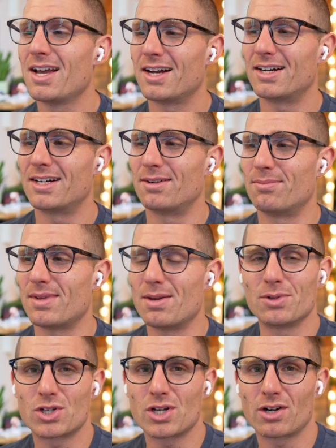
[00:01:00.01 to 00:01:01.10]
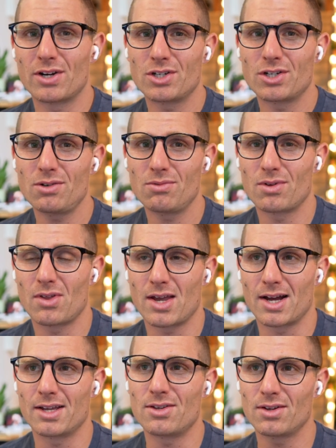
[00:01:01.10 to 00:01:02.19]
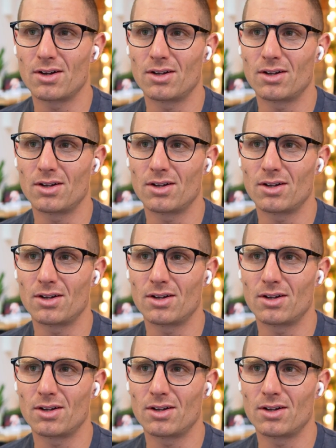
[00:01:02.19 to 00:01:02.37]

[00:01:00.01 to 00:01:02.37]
image generation with AI.